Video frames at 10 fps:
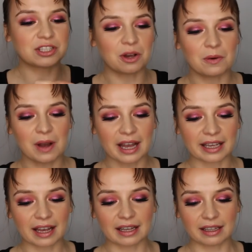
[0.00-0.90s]
So I
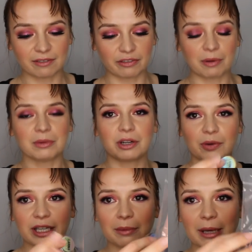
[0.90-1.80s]
got from
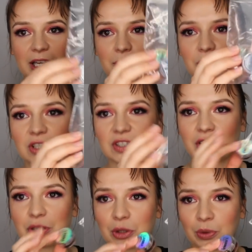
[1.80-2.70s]
Larina Makeup, which is
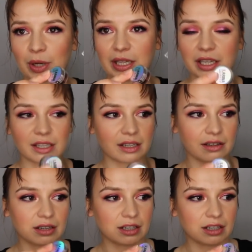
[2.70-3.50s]
a Ukrainian